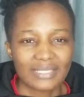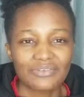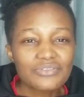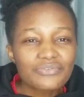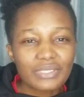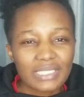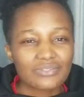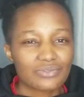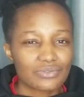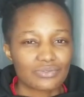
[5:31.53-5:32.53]
And don't forget
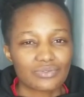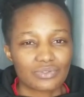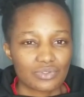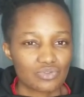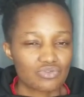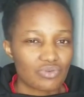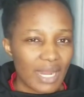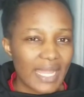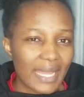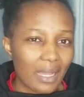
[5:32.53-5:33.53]
also to
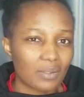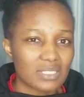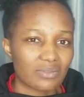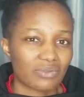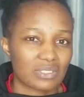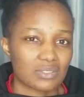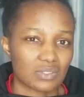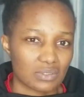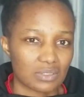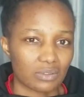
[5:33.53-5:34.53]
try out things
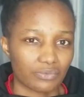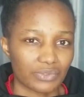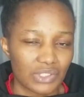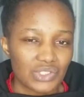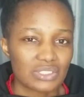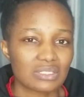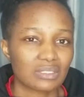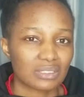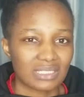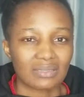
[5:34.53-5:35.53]
yourself, not just
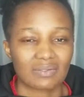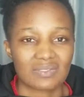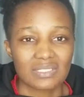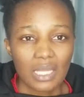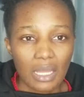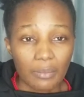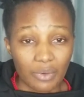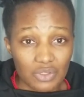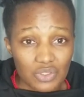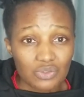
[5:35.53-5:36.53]
learning things, but
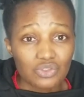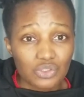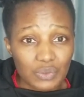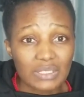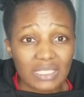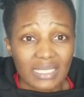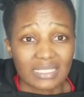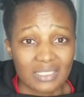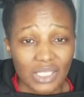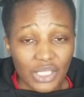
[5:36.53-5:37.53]
also doing
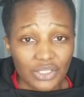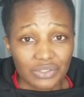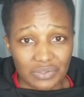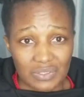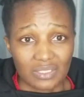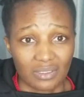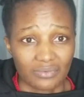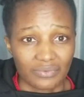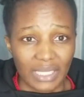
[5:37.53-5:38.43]
it yourself.